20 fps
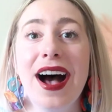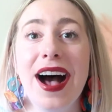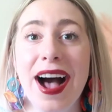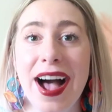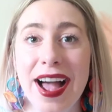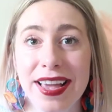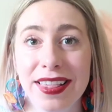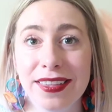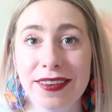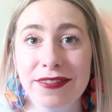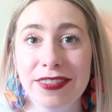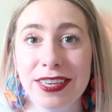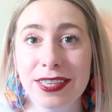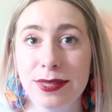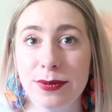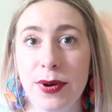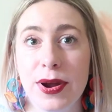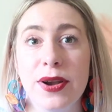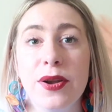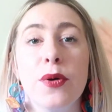I love
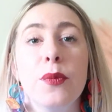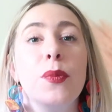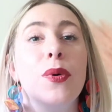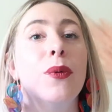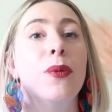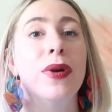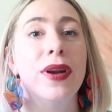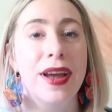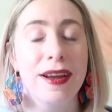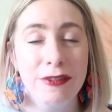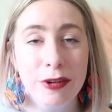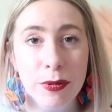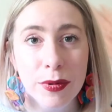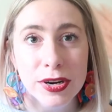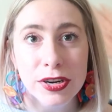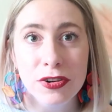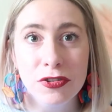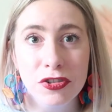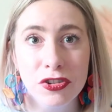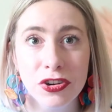this one, but whatever
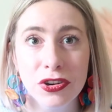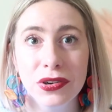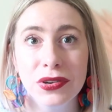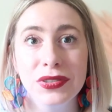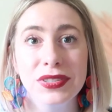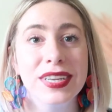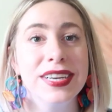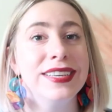one you choose,